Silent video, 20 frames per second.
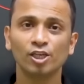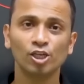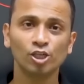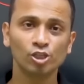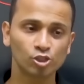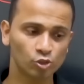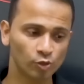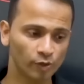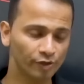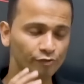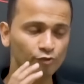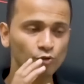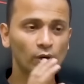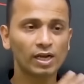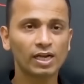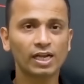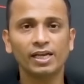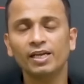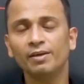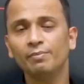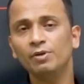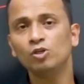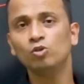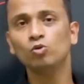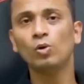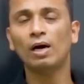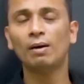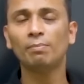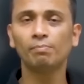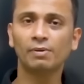So if you are unable
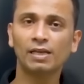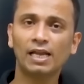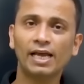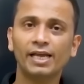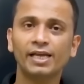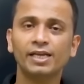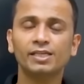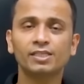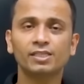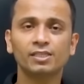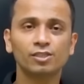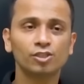to apply it